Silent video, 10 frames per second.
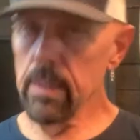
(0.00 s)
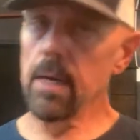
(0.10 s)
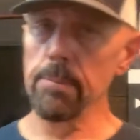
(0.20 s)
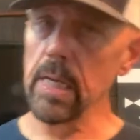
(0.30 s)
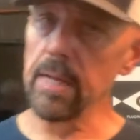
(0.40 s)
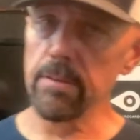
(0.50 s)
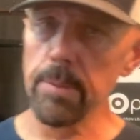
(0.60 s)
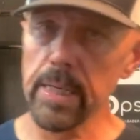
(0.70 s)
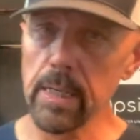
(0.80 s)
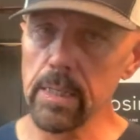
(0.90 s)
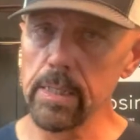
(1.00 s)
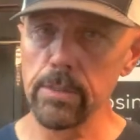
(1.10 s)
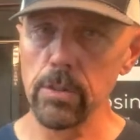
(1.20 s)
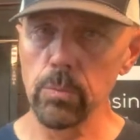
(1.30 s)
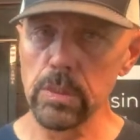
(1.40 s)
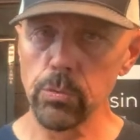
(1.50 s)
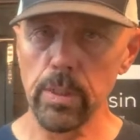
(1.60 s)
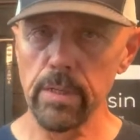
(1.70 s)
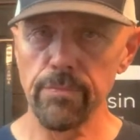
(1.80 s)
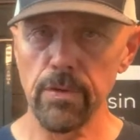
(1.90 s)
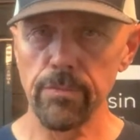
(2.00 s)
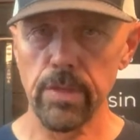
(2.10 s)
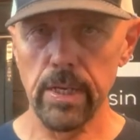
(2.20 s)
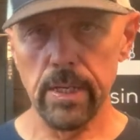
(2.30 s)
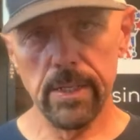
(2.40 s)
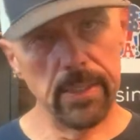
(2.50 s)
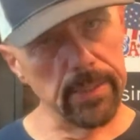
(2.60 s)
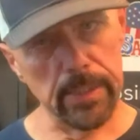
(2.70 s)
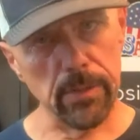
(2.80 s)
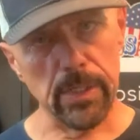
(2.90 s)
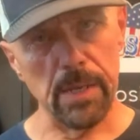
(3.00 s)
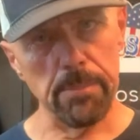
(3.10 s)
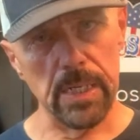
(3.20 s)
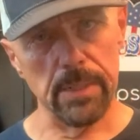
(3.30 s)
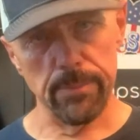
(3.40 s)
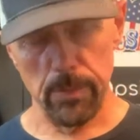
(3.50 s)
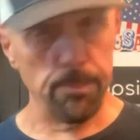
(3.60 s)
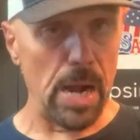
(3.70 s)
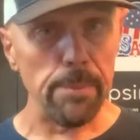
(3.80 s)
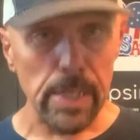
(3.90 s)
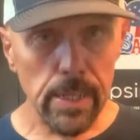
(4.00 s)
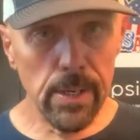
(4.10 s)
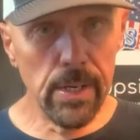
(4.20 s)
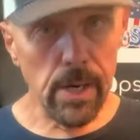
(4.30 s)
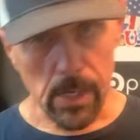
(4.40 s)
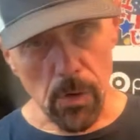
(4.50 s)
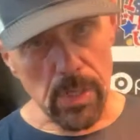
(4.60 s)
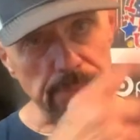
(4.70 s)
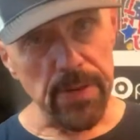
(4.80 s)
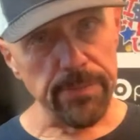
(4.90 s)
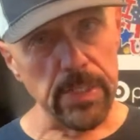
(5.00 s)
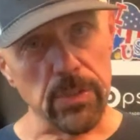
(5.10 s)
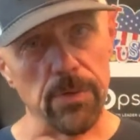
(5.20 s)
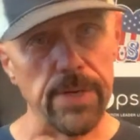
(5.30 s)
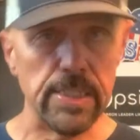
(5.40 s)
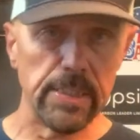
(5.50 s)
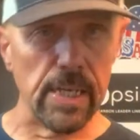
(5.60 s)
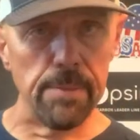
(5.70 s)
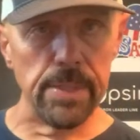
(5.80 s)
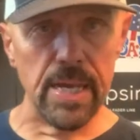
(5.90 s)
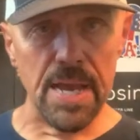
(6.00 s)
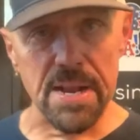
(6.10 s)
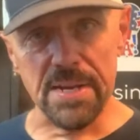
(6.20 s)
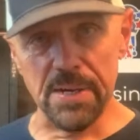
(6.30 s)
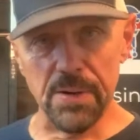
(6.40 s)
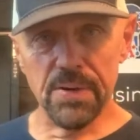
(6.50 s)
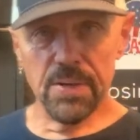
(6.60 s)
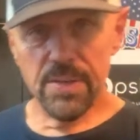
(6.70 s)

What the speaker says: I might have to make it 100 once we hit 50, and then you'll keep me. You probably are going to 50 so fast to get me out of here.